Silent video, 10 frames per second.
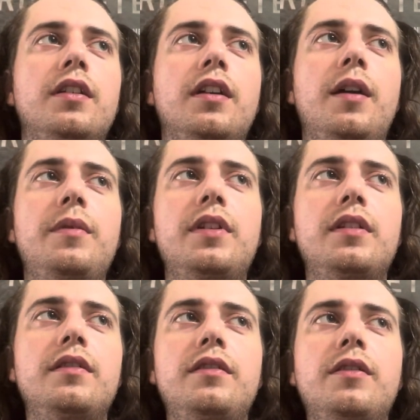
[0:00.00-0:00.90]
I
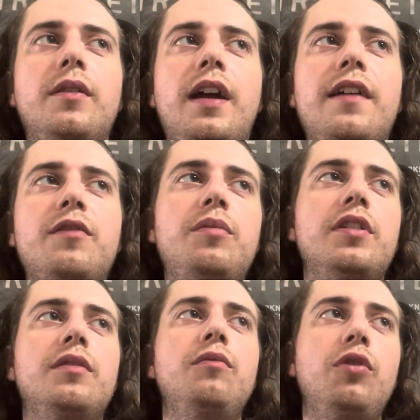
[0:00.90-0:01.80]
mean, you don't have to be
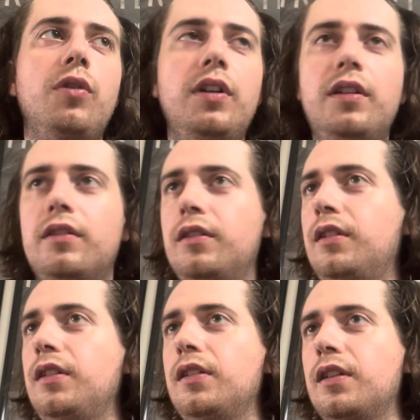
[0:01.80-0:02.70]
unemployed or
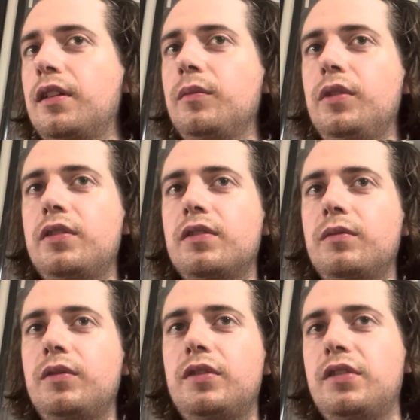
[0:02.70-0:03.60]
anything, but
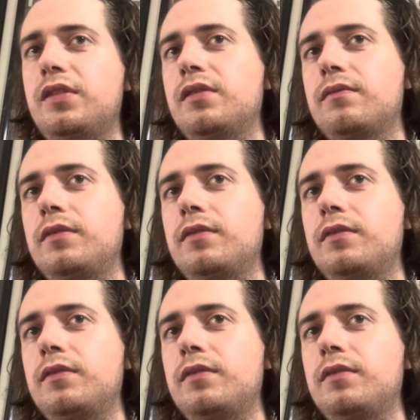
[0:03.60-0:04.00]
someone who just,